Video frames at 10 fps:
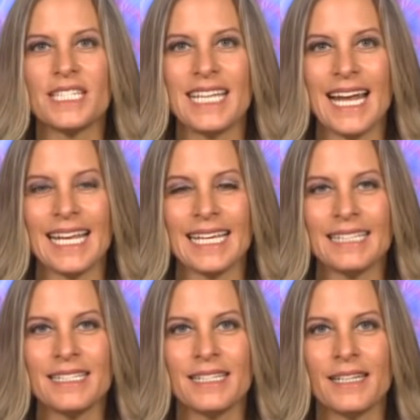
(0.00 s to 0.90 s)

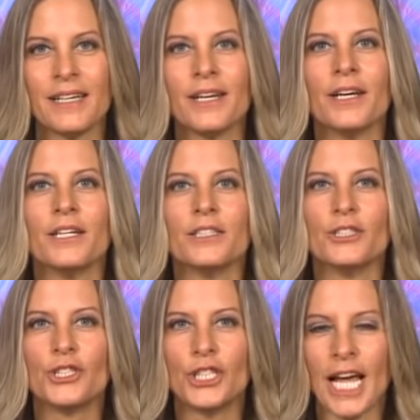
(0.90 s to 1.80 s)
Settings,
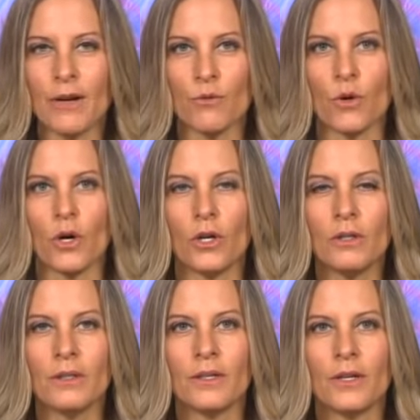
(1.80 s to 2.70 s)
General,